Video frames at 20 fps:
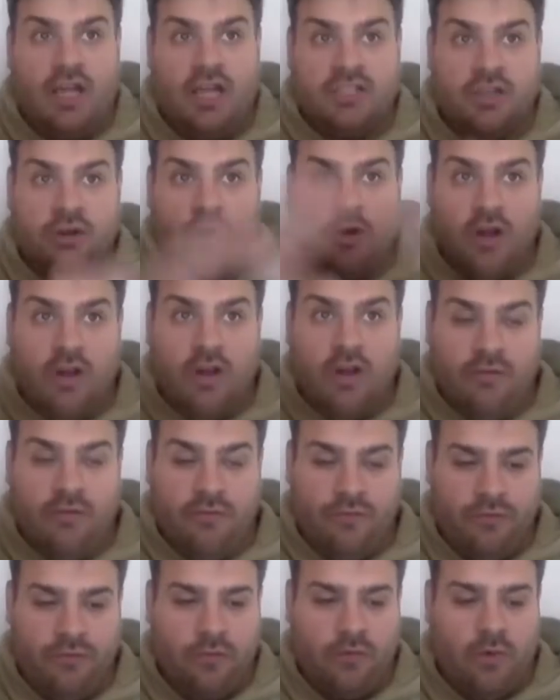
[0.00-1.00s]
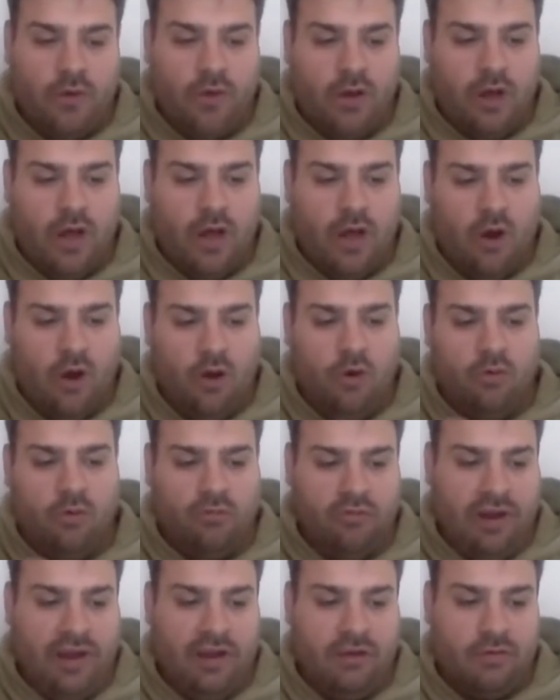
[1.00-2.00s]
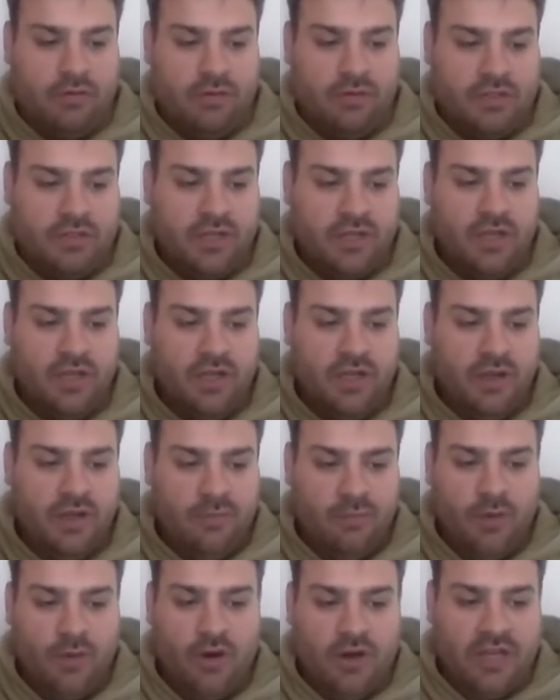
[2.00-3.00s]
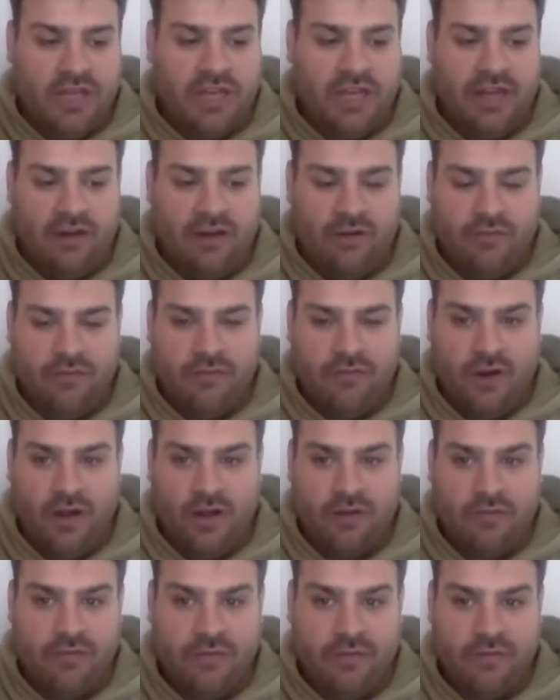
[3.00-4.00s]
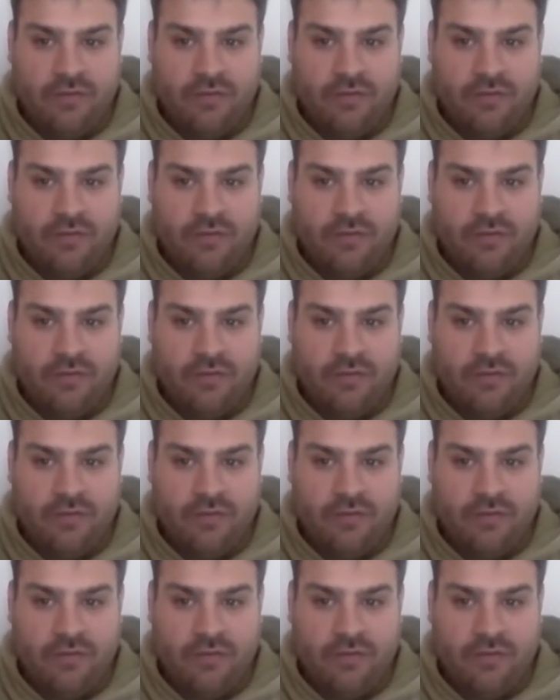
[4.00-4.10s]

as a whole round marking out of 5?